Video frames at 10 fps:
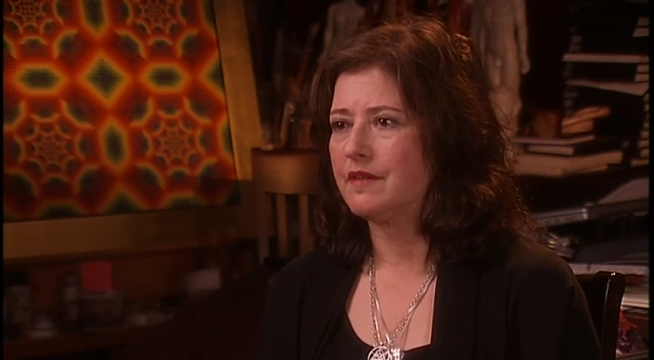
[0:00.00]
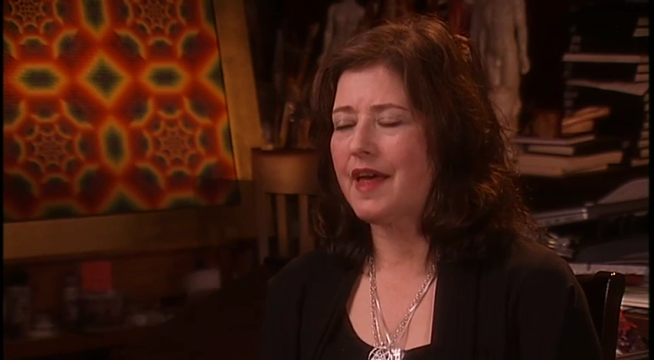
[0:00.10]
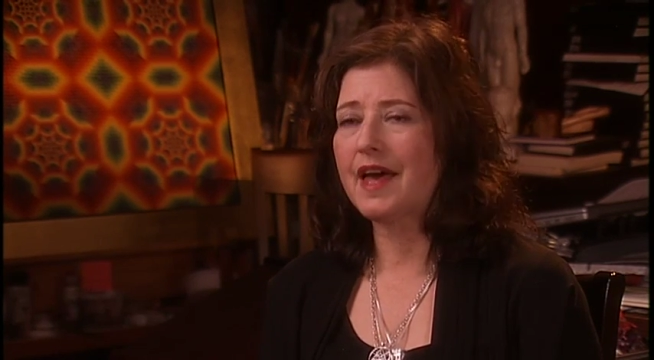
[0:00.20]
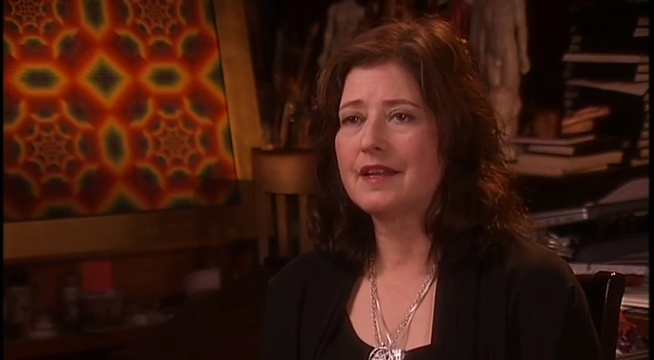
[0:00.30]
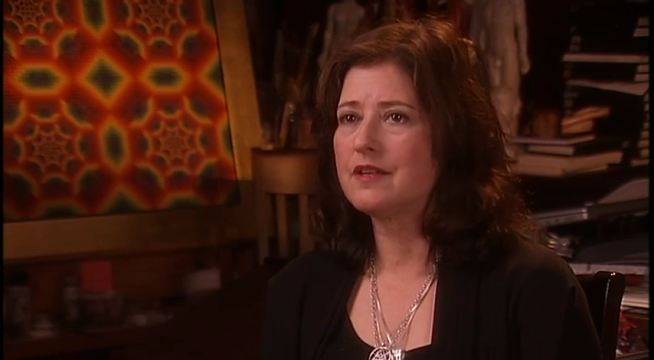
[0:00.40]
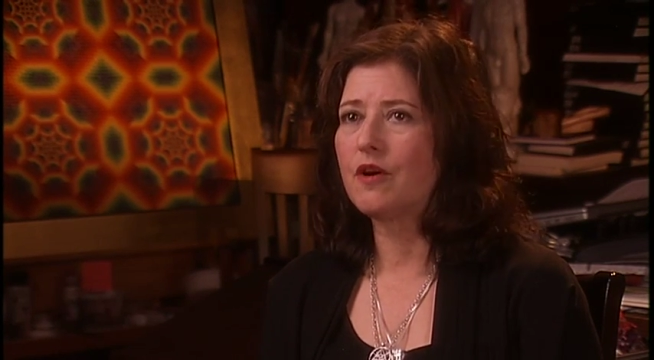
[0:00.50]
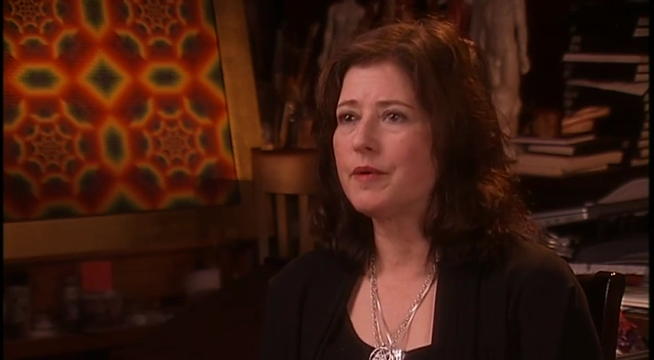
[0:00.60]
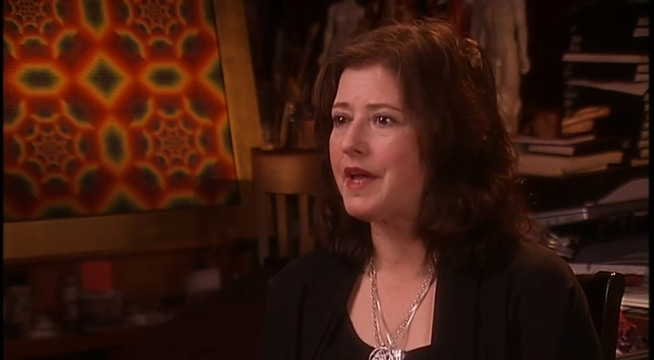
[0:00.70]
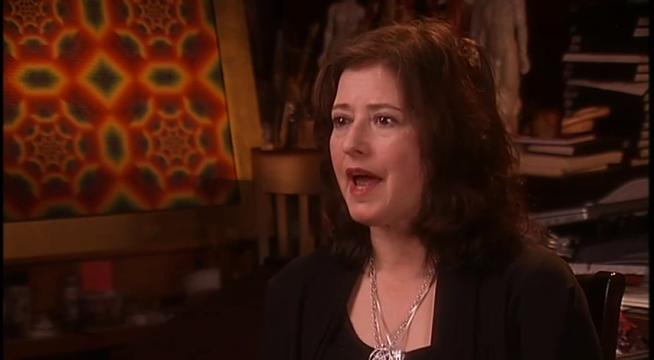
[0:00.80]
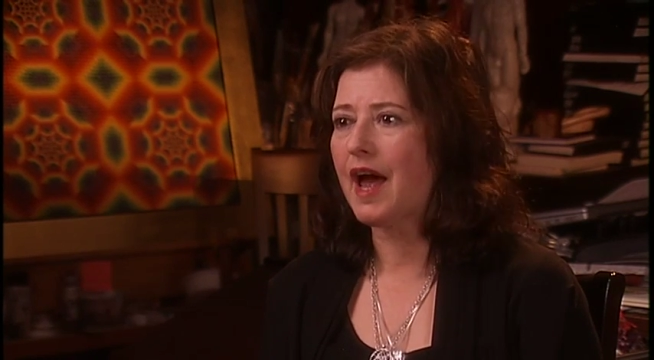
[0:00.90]
That
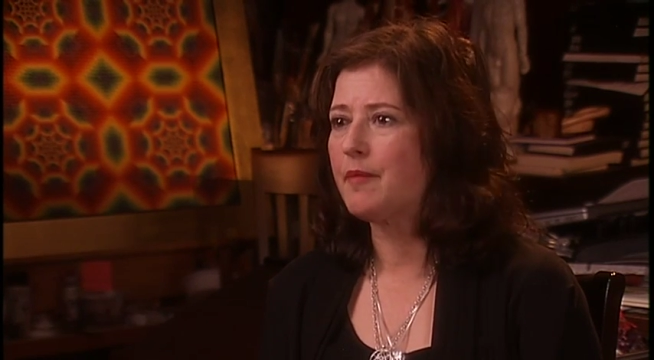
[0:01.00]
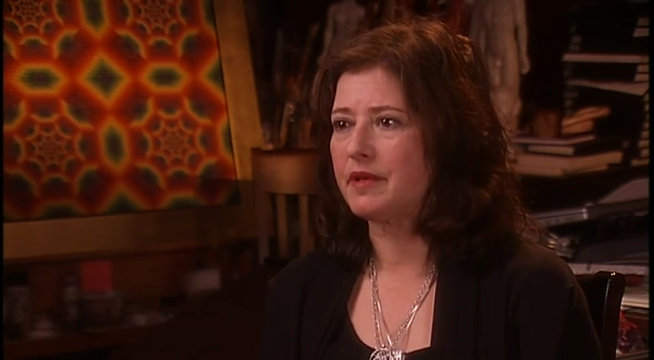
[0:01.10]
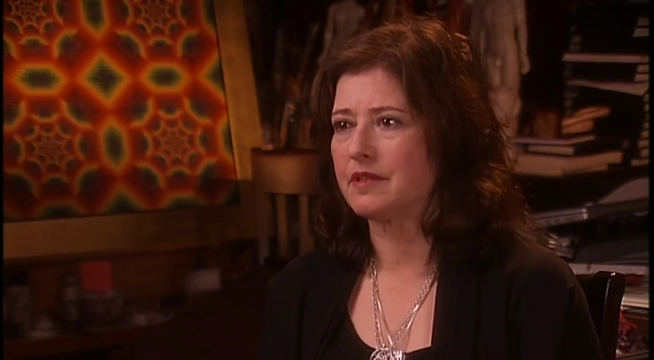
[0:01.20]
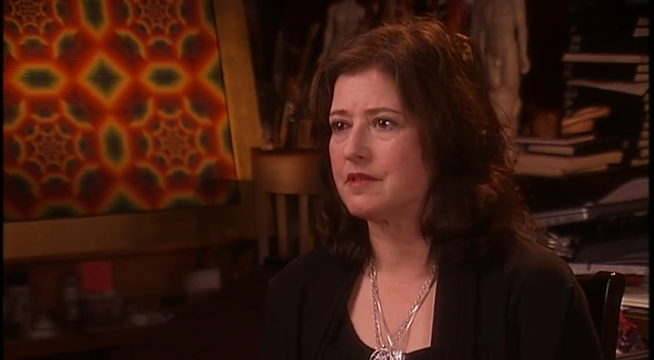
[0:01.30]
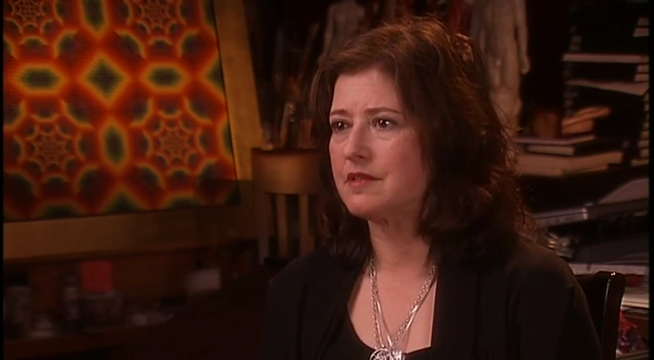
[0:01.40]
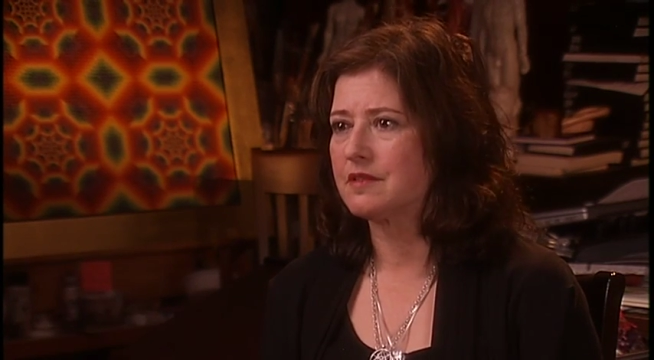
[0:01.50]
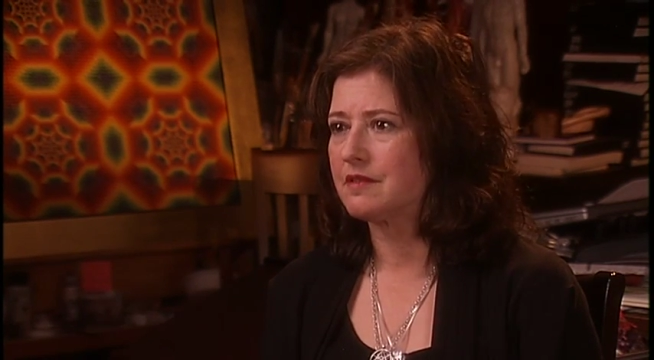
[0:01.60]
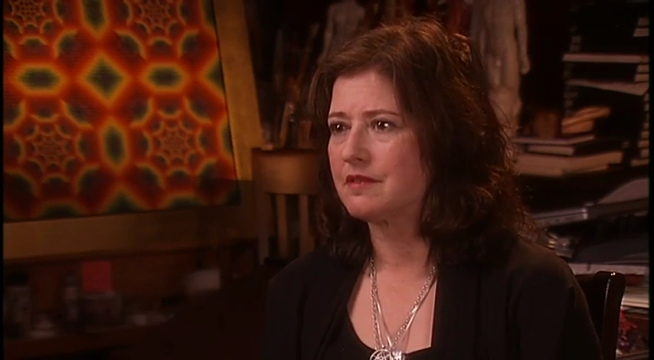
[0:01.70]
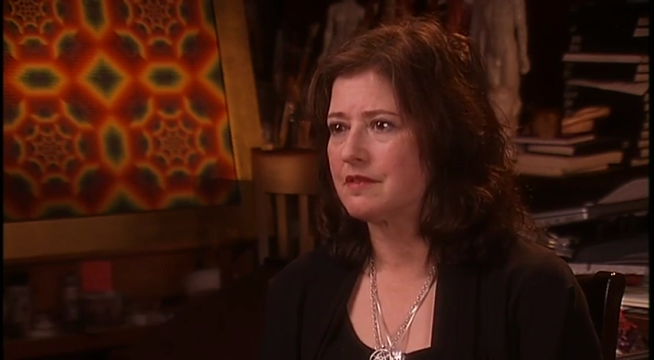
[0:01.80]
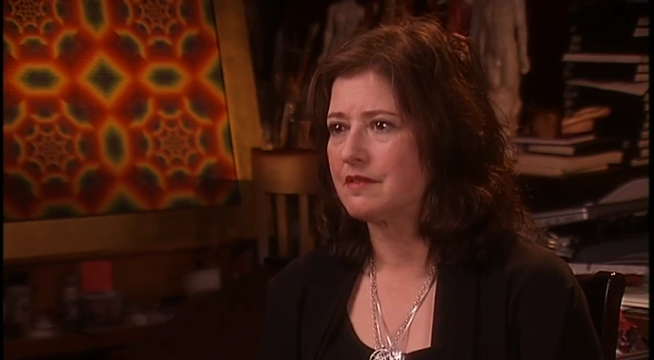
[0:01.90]
already happens.
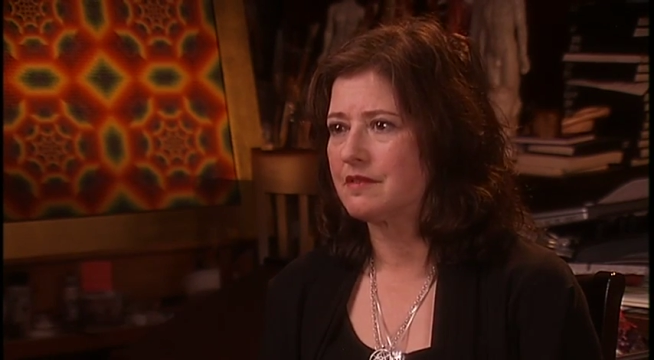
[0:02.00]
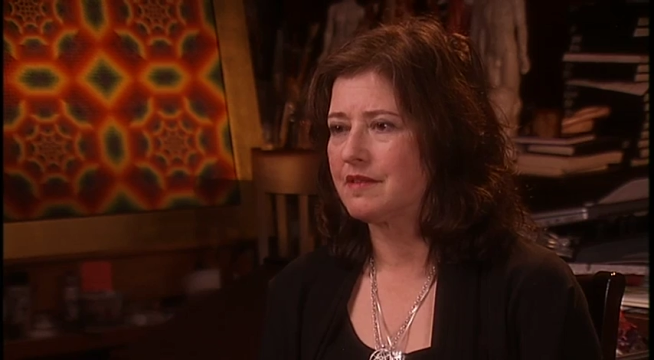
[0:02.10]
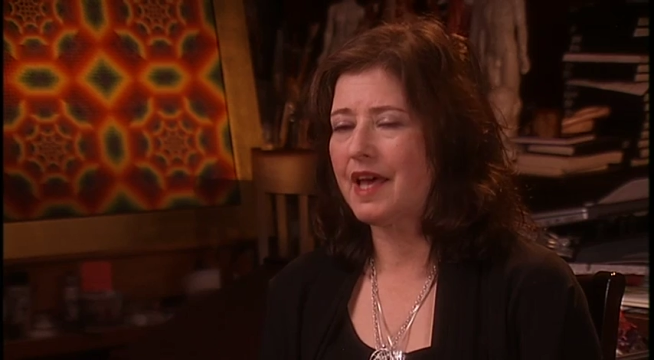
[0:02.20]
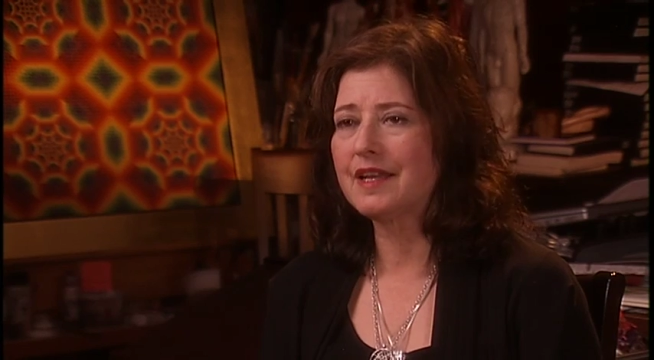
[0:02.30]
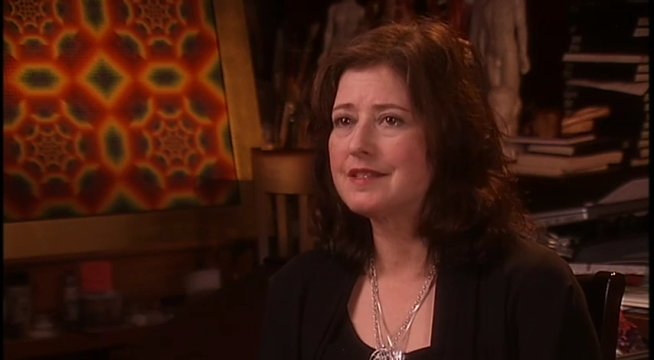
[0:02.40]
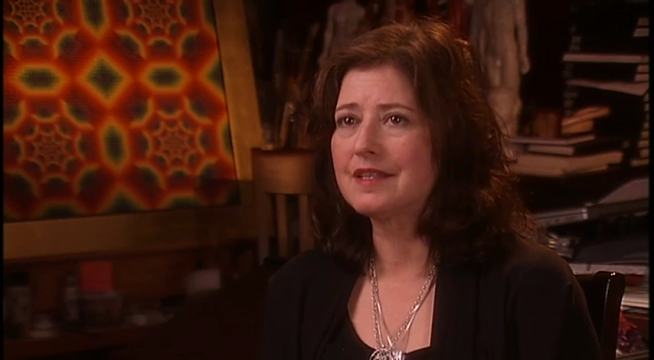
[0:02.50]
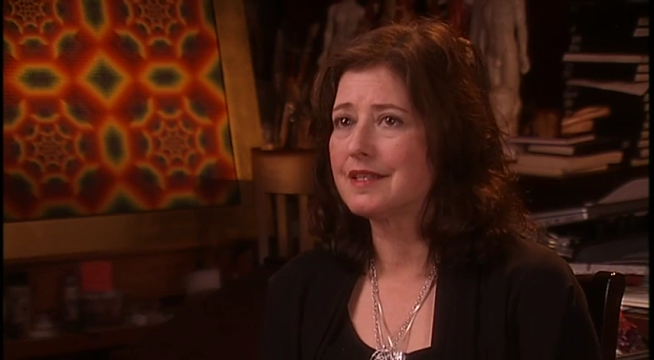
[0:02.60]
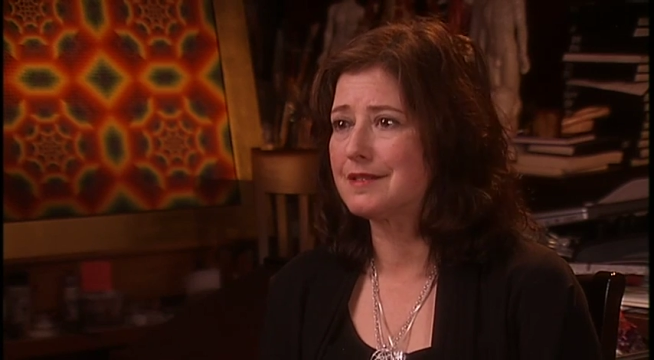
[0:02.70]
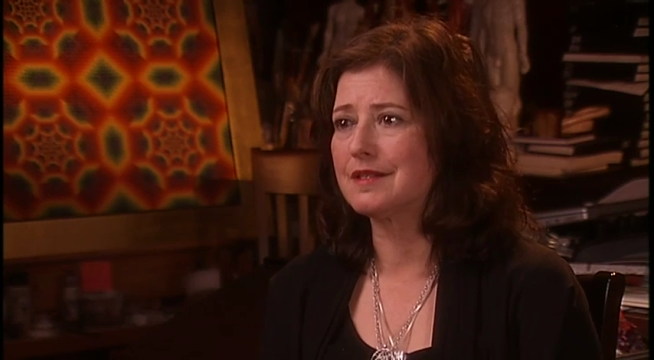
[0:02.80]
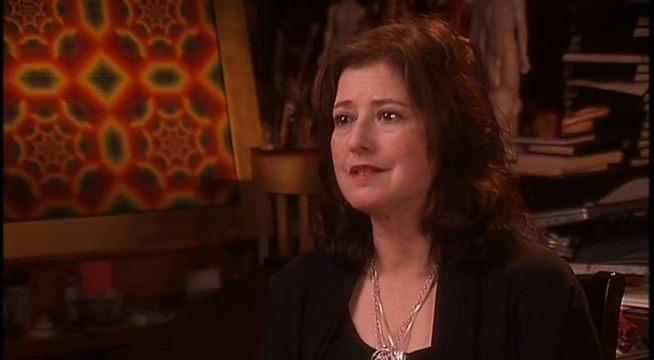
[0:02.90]
That is in
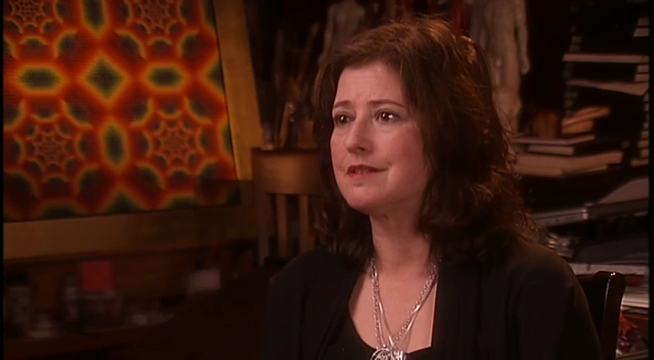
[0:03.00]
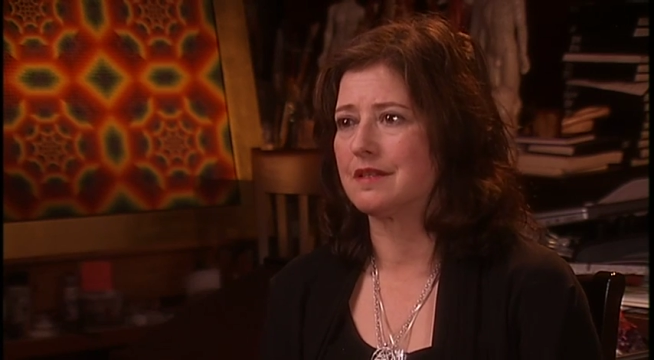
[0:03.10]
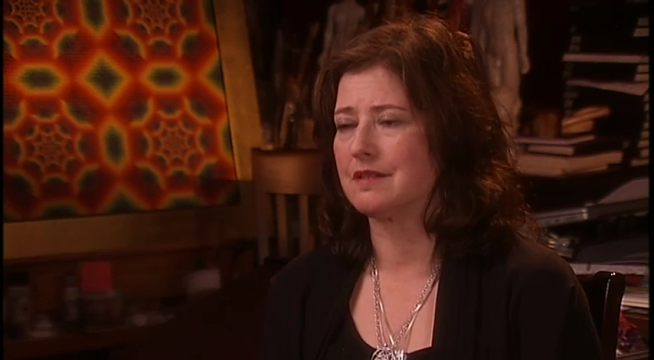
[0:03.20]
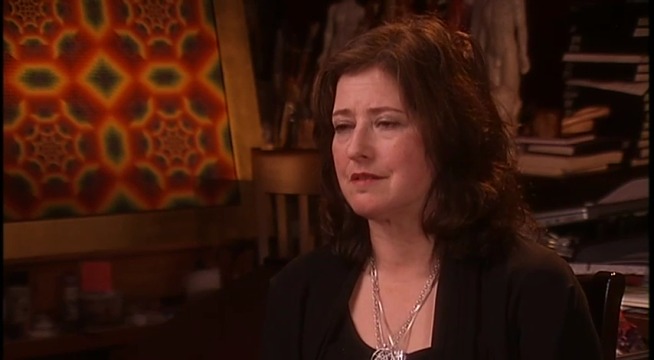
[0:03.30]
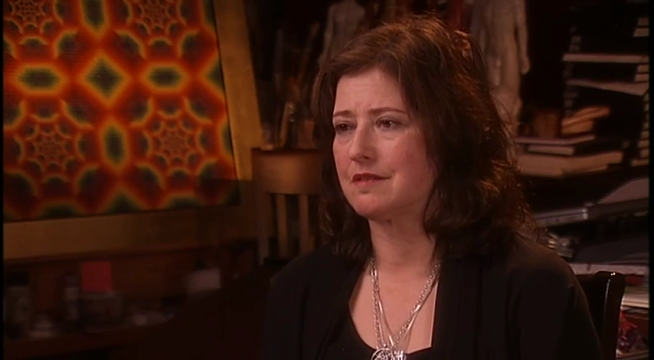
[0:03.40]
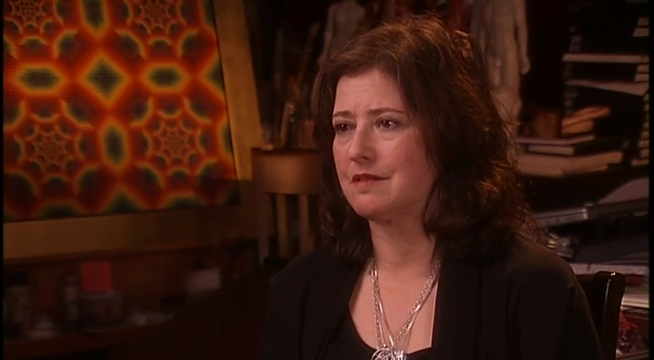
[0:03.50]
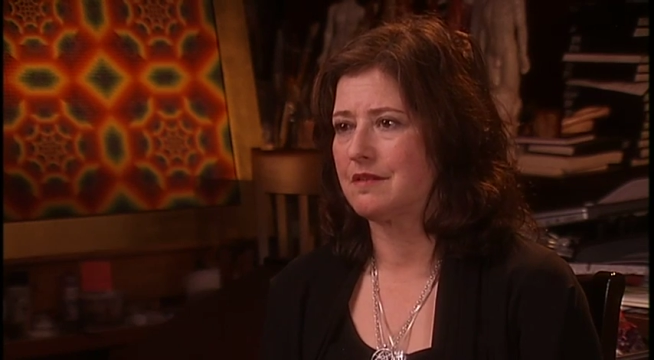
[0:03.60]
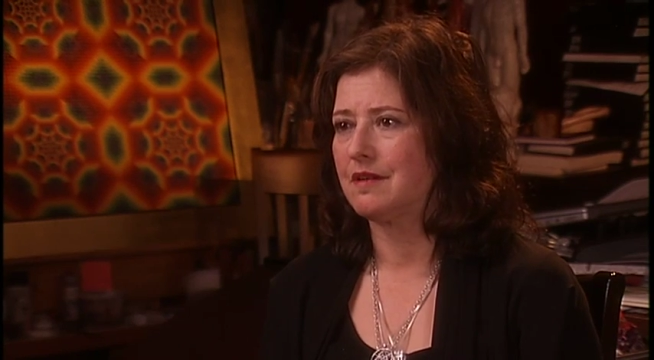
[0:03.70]
existence.